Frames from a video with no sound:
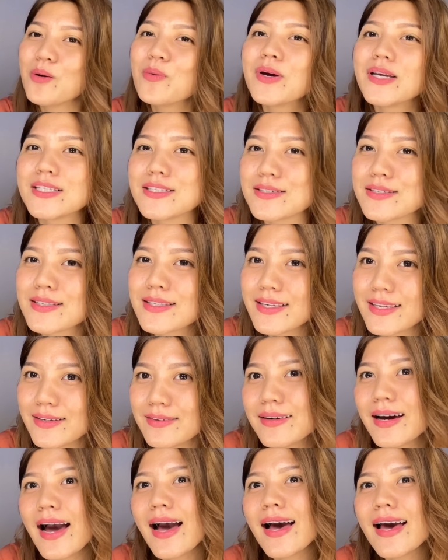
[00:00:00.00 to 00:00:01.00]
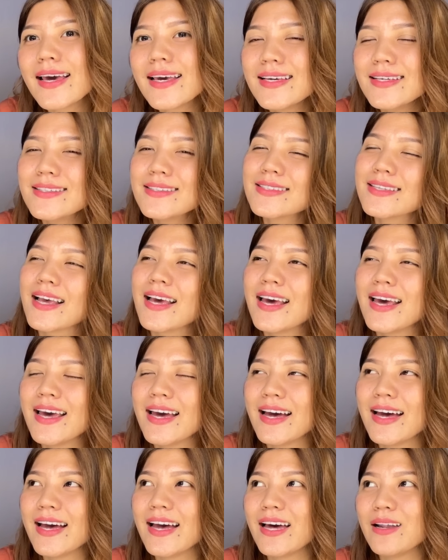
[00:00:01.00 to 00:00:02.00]
wait to see you guys
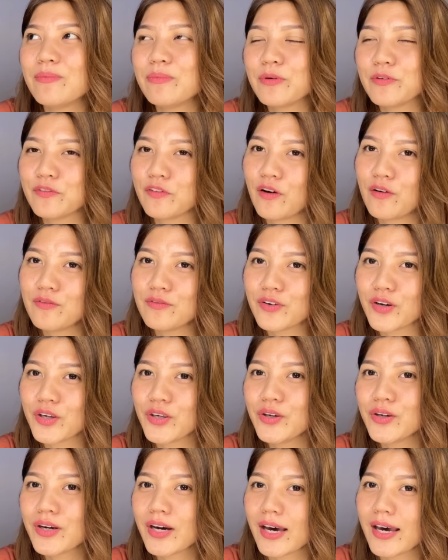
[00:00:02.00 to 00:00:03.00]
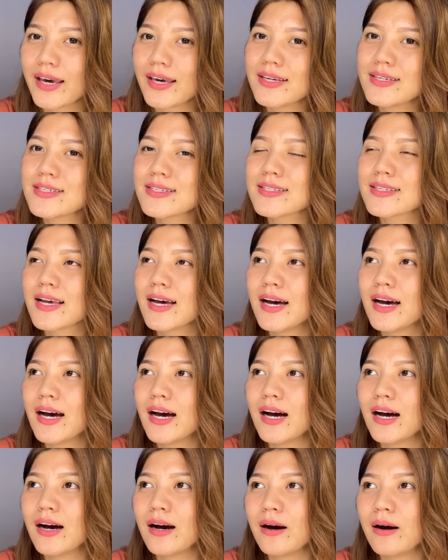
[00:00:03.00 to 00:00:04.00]
and perform for you guys.
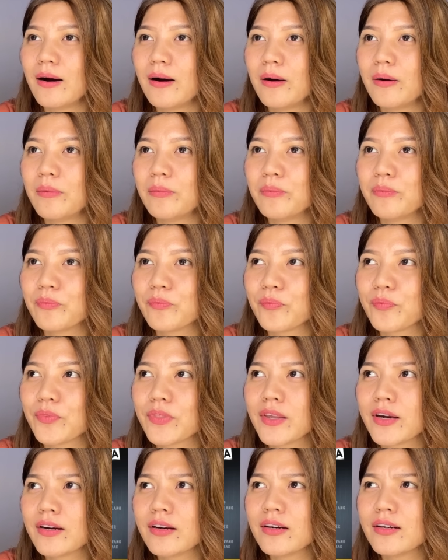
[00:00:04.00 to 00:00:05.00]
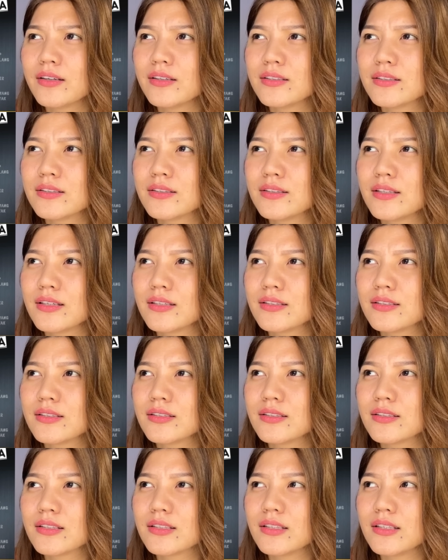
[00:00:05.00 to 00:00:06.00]
There is
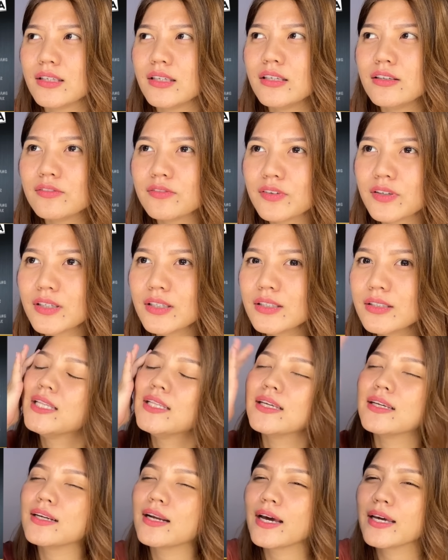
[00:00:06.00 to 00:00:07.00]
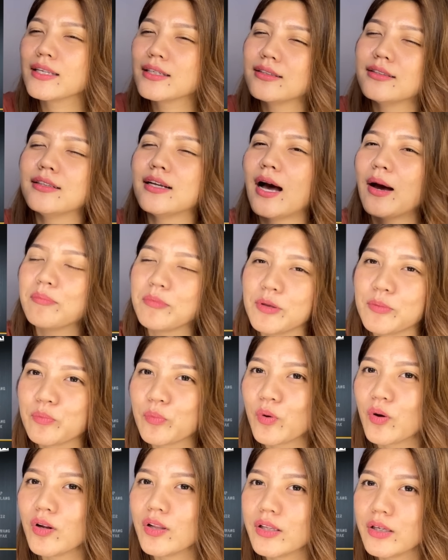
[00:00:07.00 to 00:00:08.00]
this event, Indian Idol, Amit
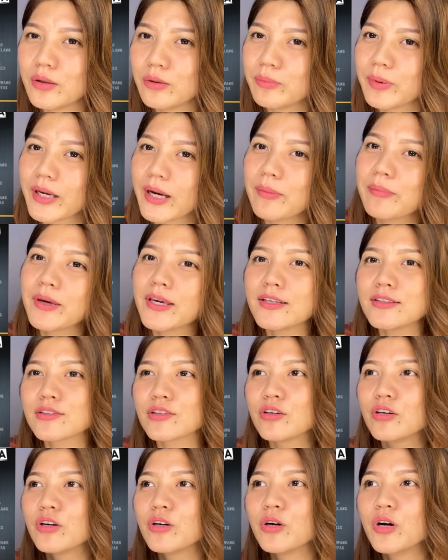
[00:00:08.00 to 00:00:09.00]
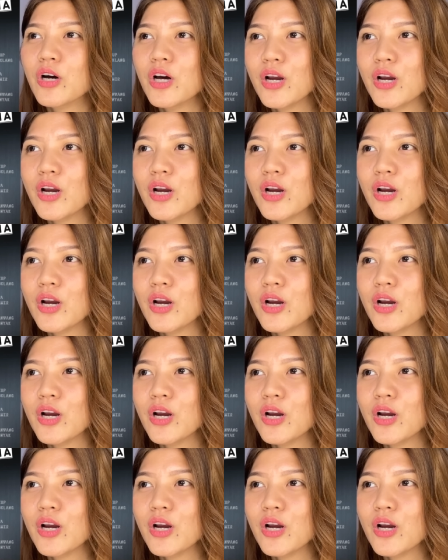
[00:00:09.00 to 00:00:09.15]
Paul, he'll be coming. So